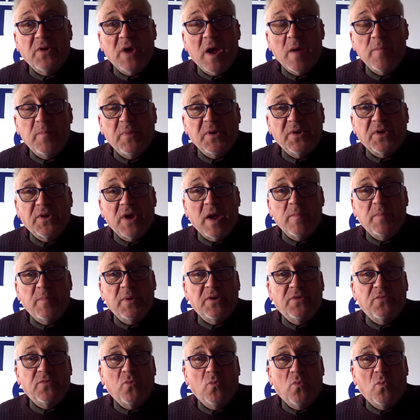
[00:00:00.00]

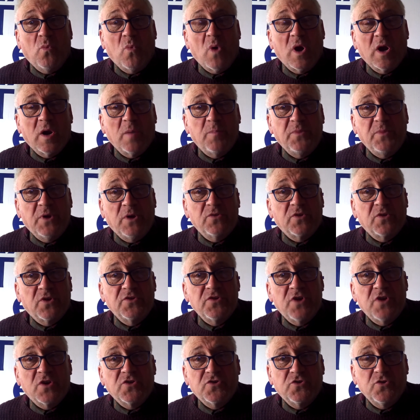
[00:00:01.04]
bit wallop now. They're
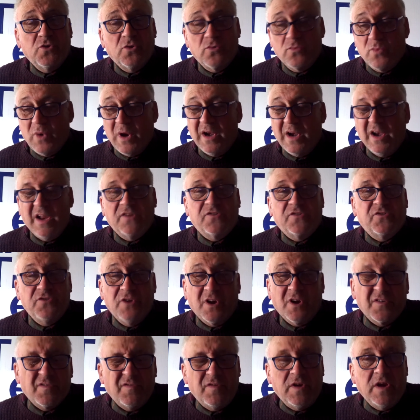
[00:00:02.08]
not doing well. It's
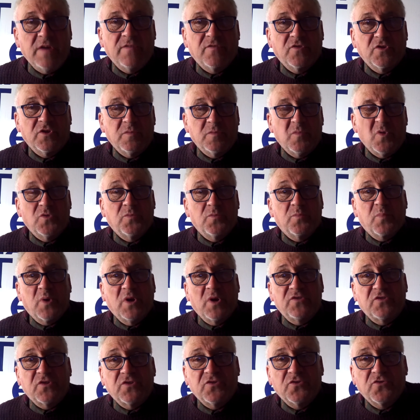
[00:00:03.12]
not flavour of the month.
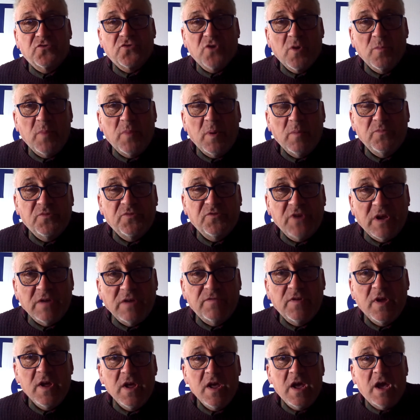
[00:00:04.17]
President Trump
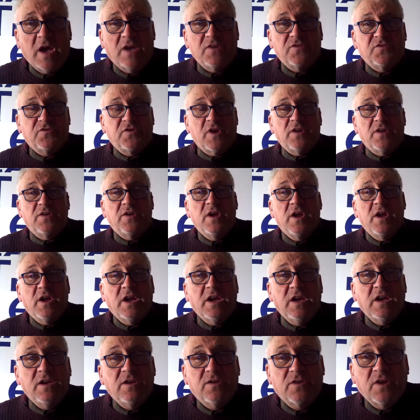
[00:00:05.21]
himself has said
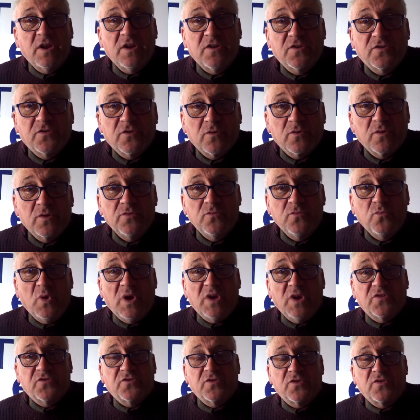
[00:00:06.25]
he thinks they're a
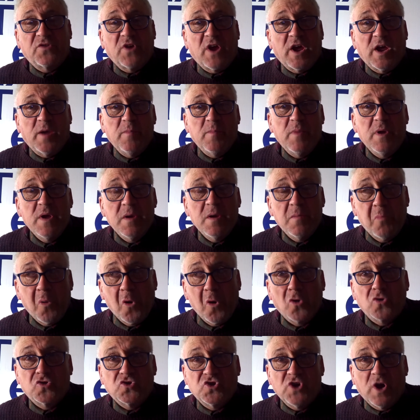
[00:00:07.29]
waste of time,
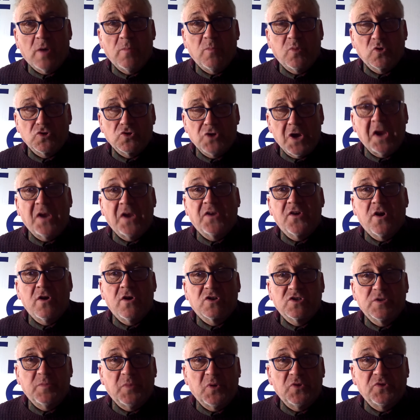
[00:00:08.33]
bird chompers. He
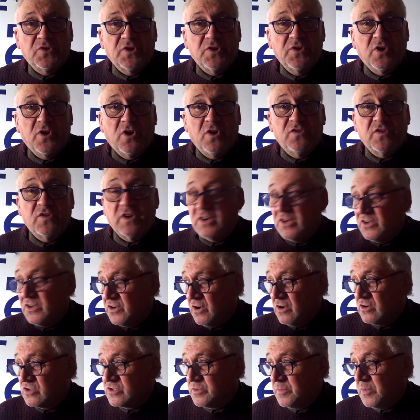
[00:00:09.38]
talks about the noise, and he
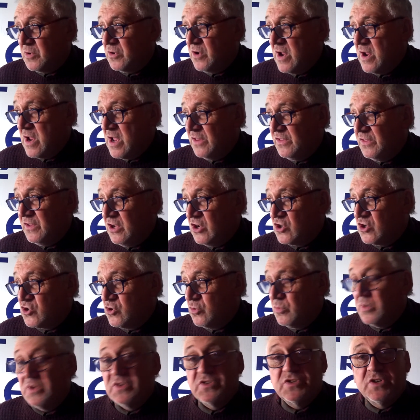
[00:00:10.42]
talks about the issue
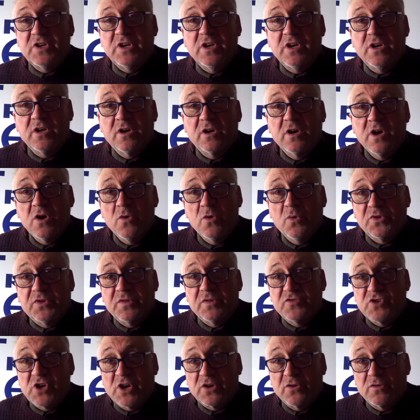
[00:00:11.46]
we see here with the
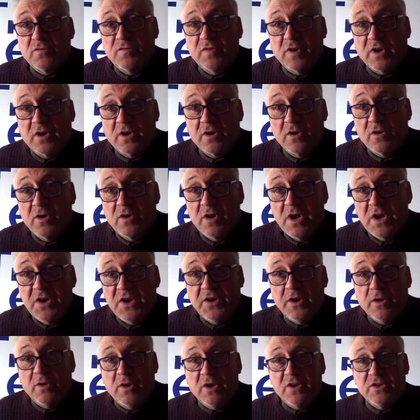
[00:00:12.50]
shadow flicker.
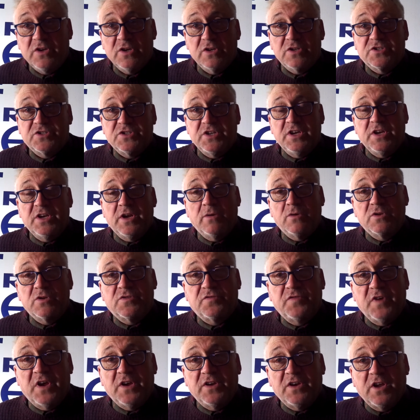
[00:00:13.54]
Now, you'll see now it's
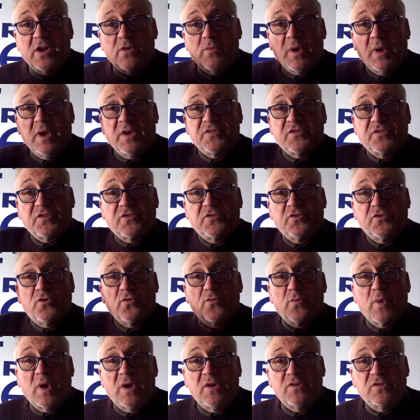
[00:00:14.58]
fading away as the sun
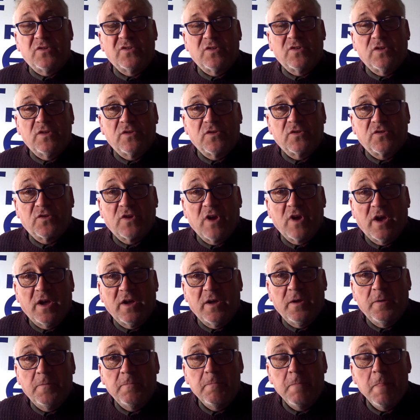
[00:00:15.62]
rises in the
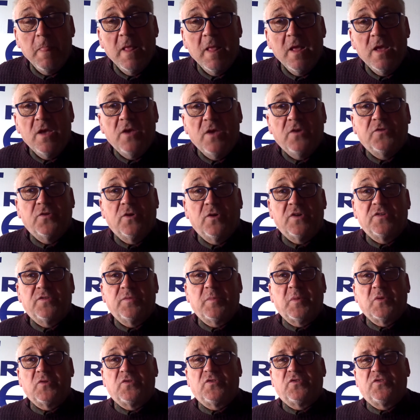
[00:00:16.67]
sky. So it's
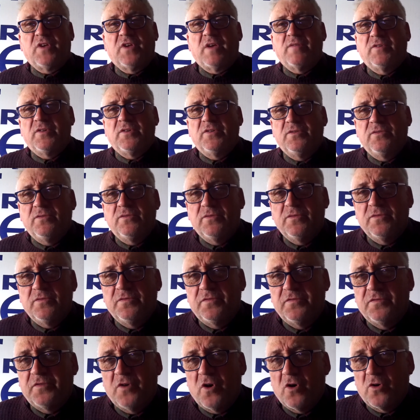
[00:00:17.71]
about
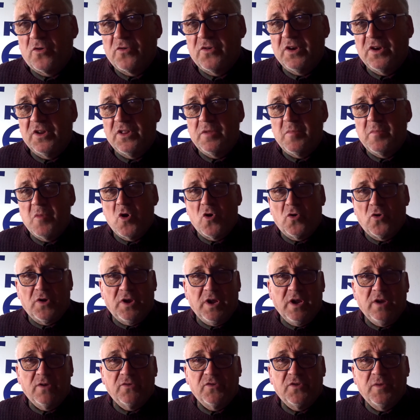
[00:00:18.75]
7:40 in the morning
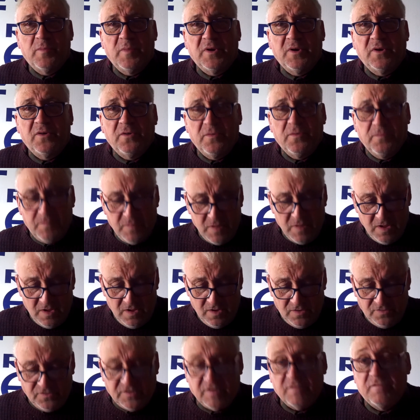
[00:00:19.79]
here at the minute,
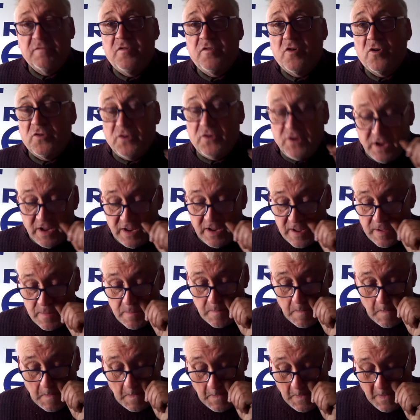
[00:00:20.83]
7:40
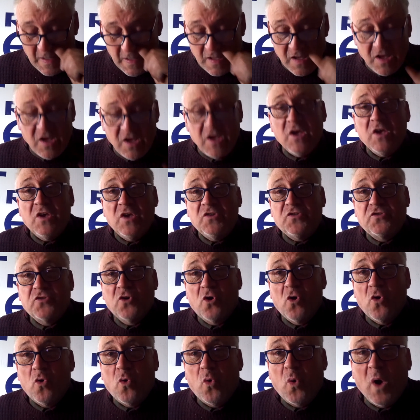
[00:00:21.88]
a.m.
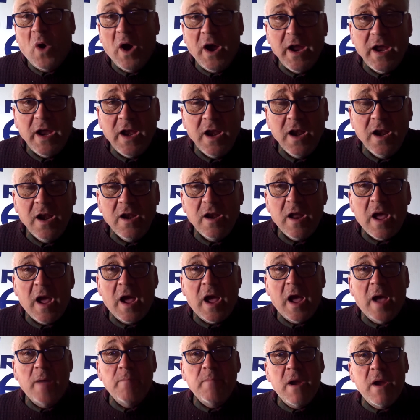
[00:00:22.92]
So while
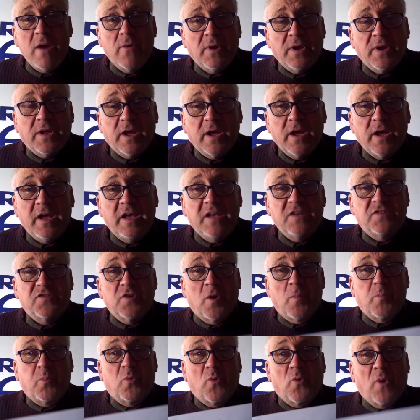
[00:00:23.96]
America is
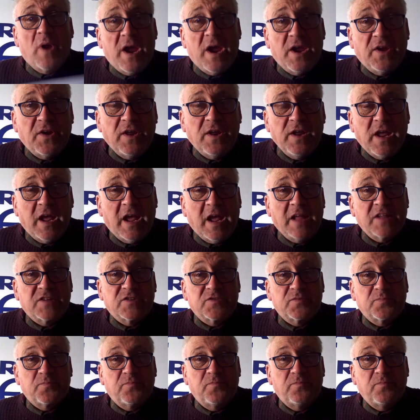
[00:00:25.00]
upgrading
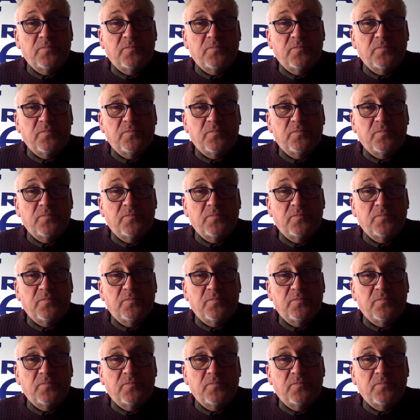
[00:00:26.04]
its